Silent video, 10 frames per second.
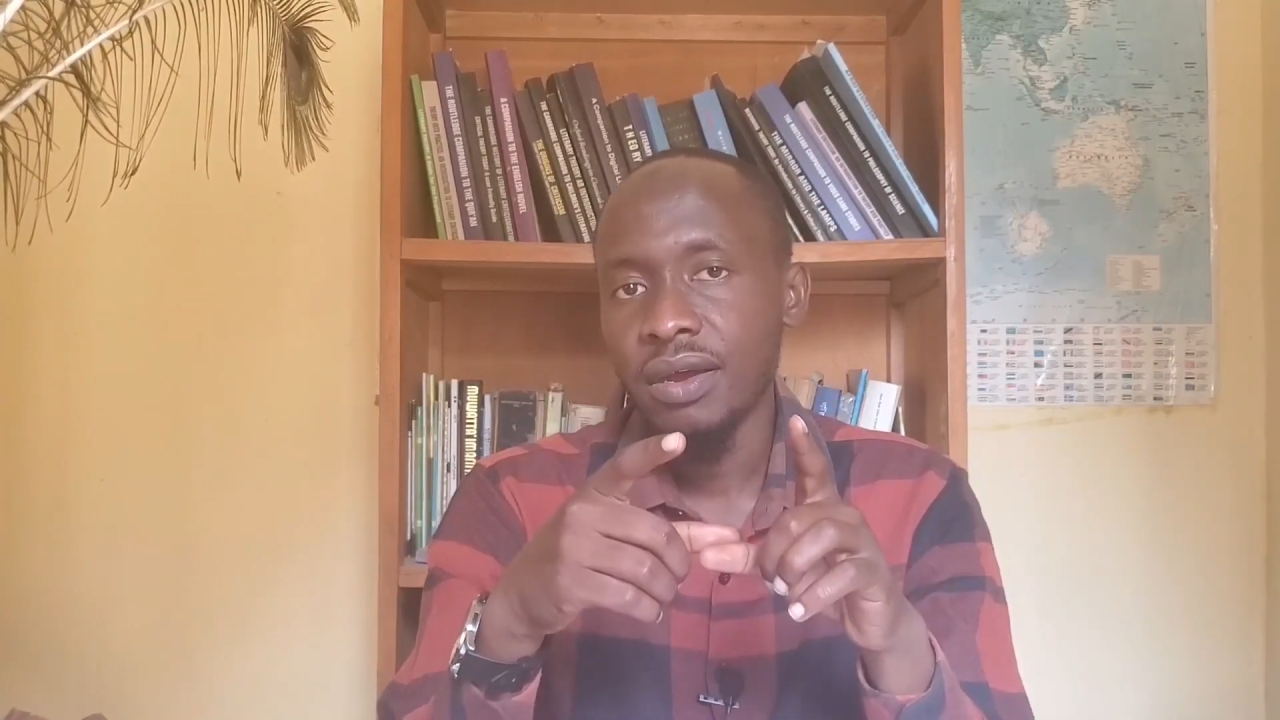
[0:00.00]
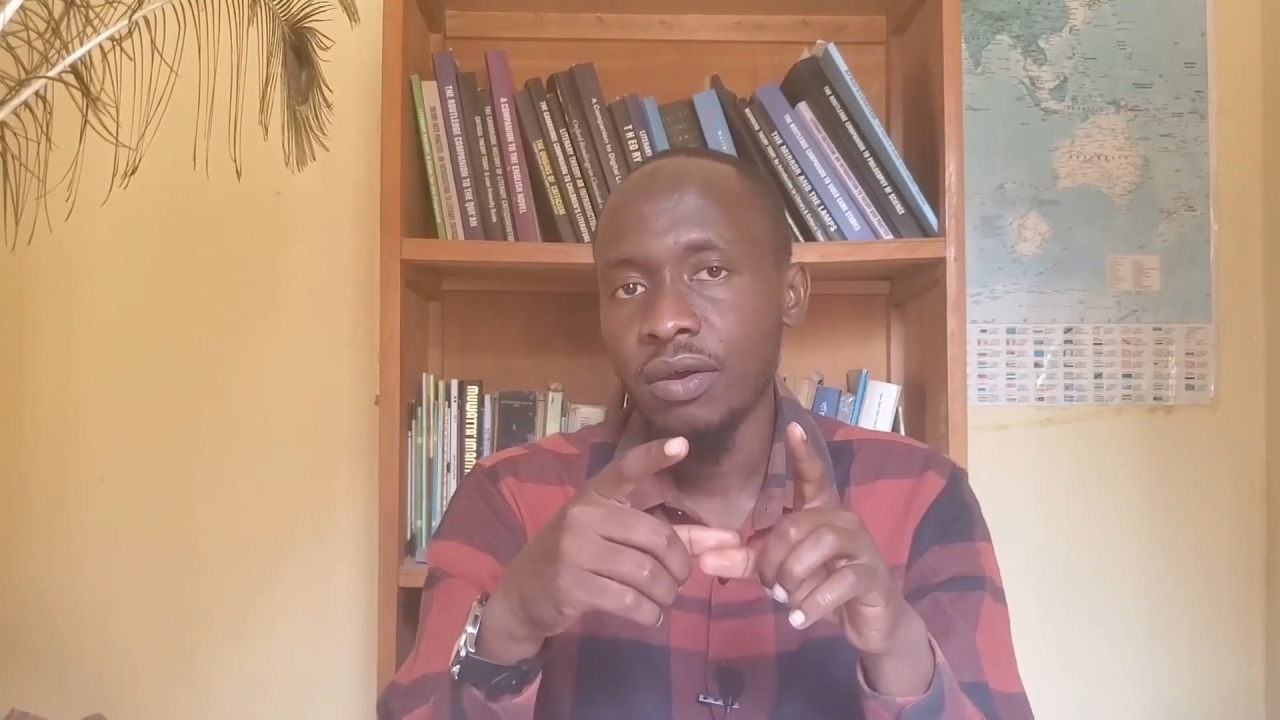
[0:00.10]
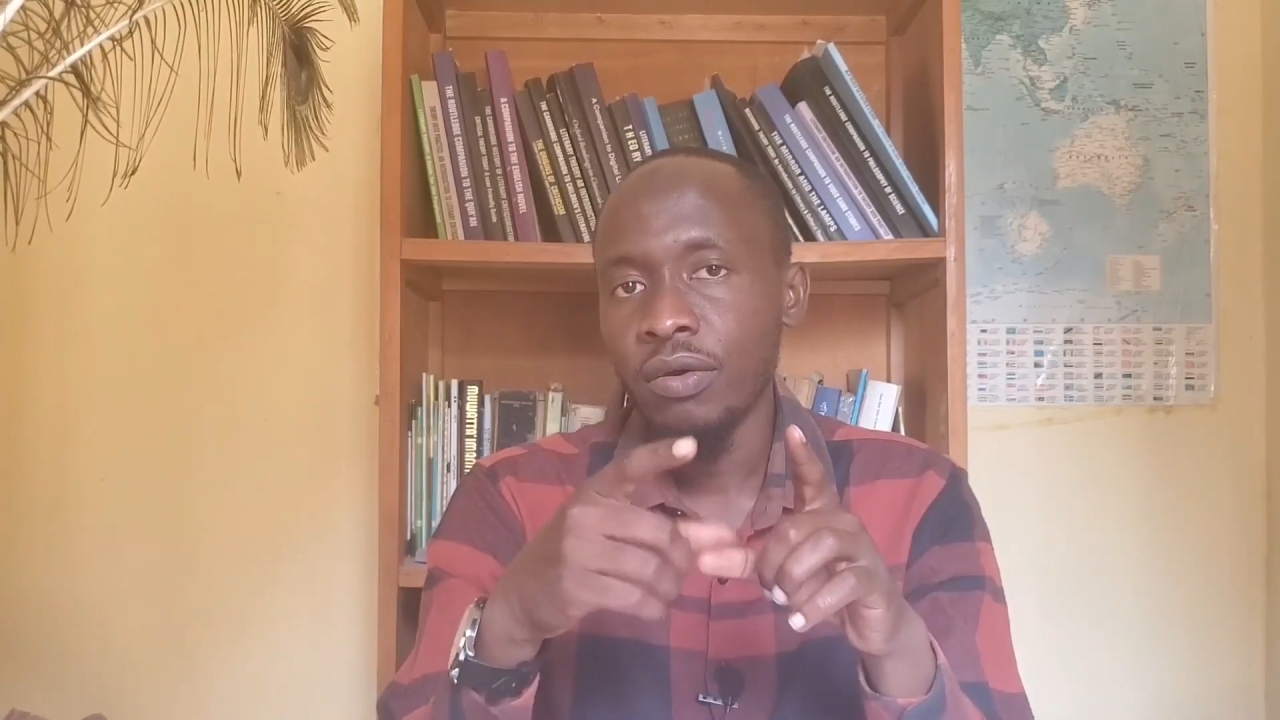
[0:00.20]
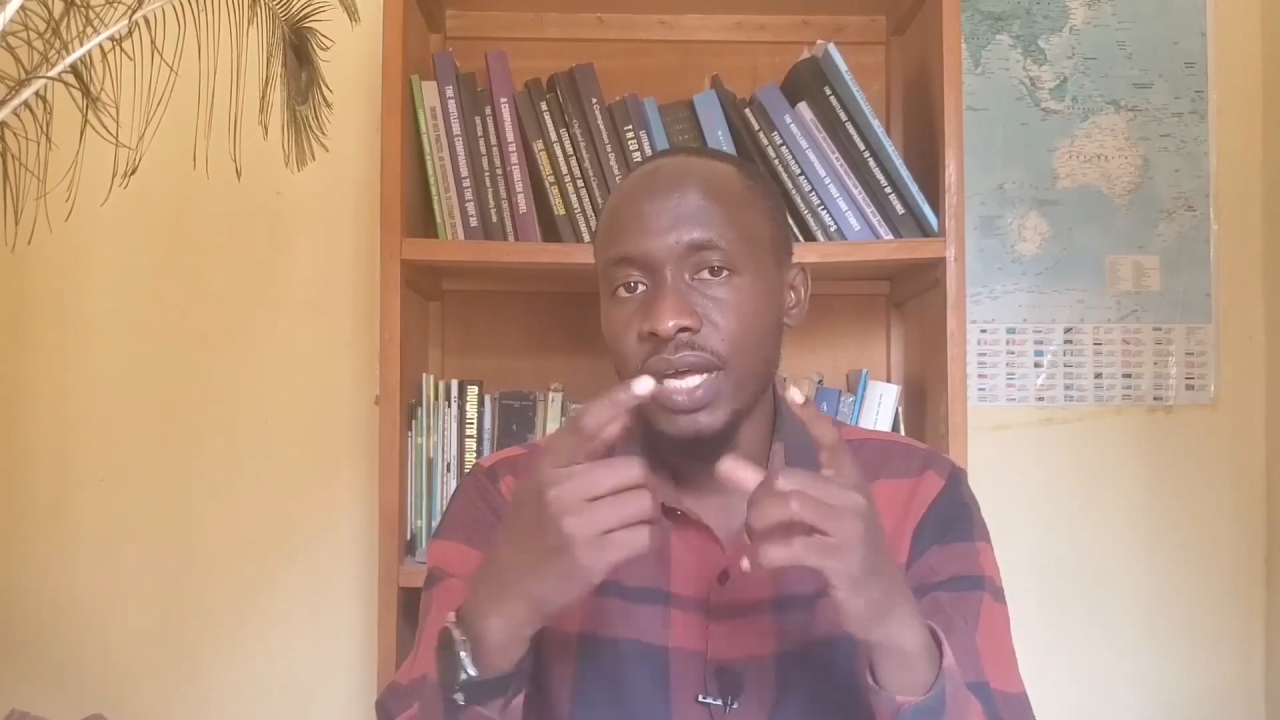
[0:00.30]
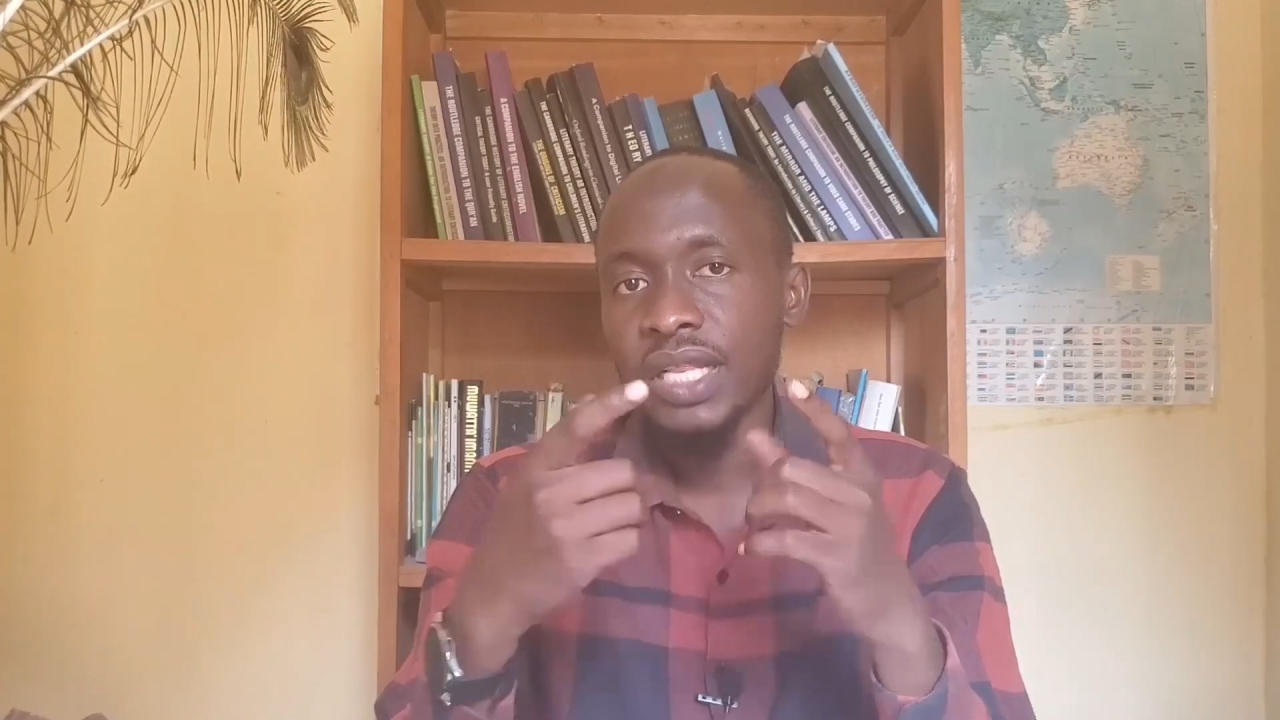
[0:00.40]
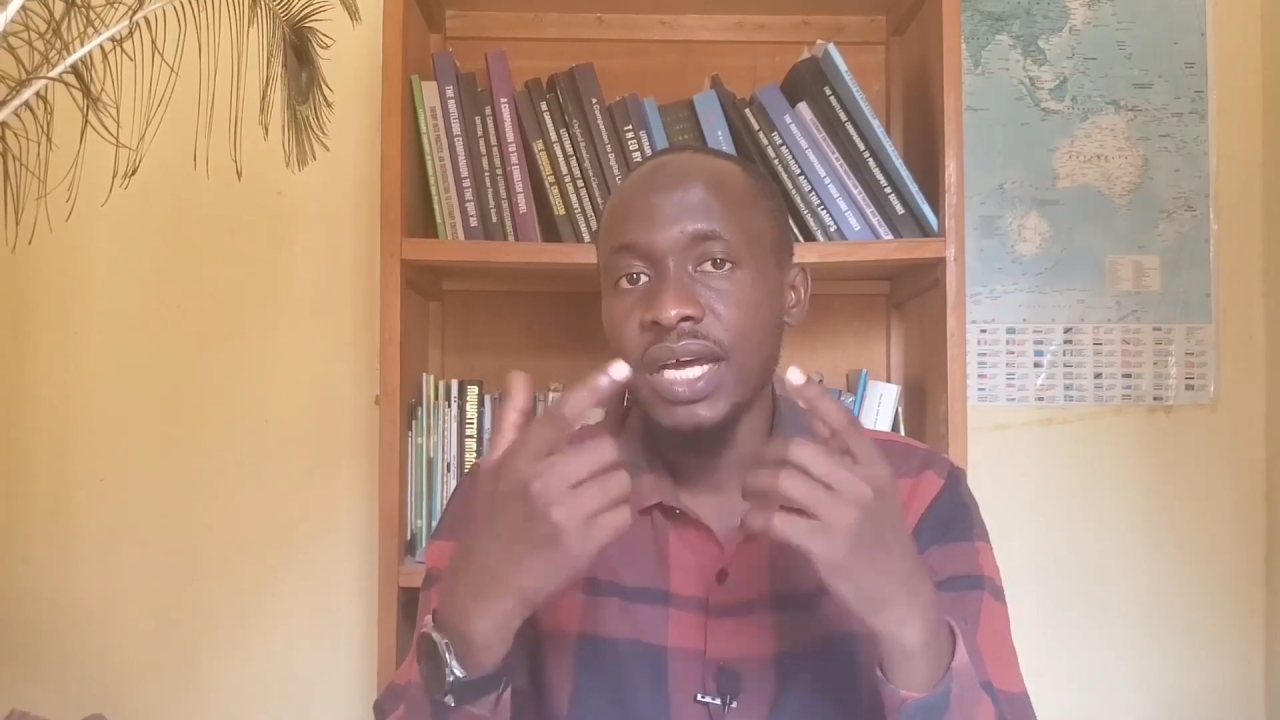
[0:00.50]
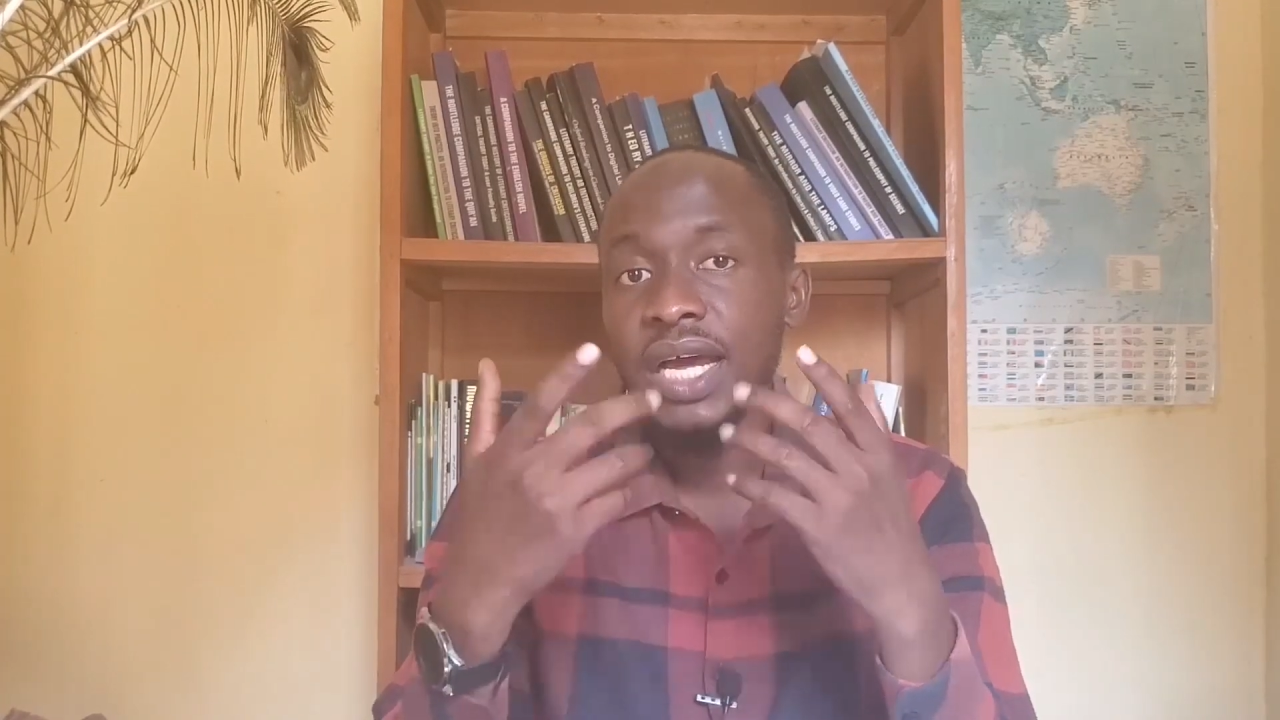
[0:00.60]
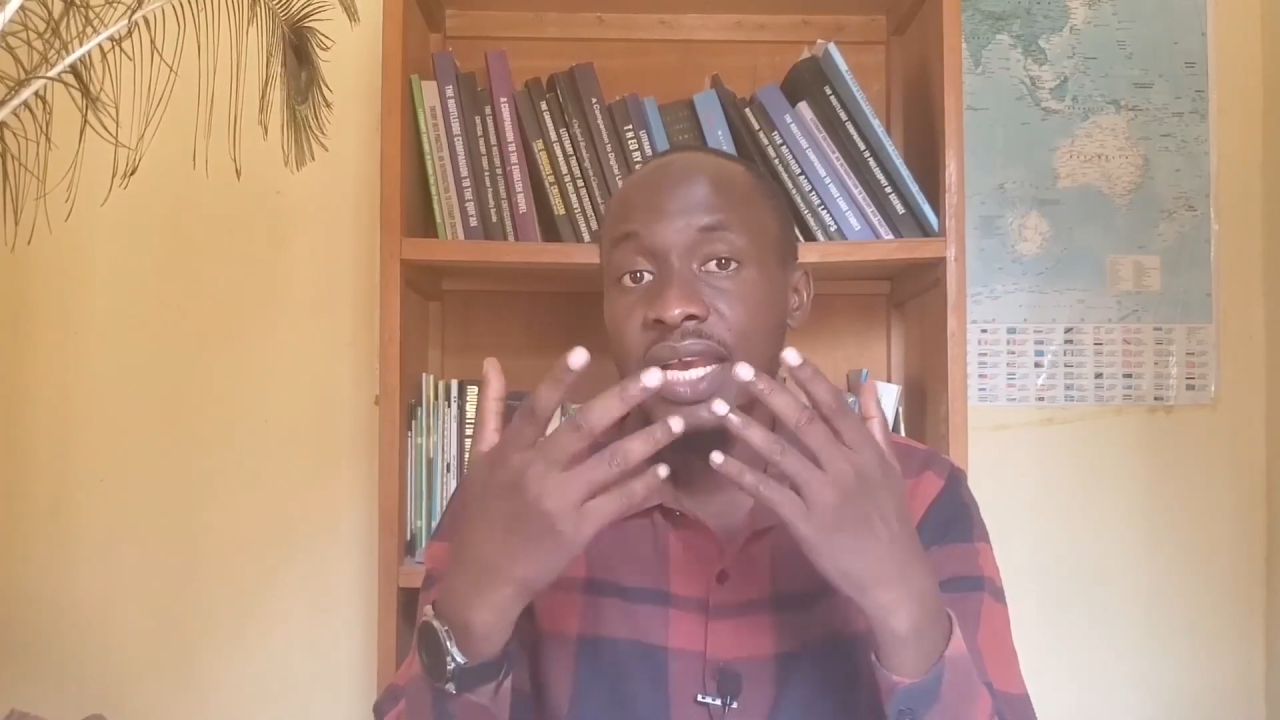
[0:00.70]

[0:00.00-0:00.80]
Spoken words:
or rather a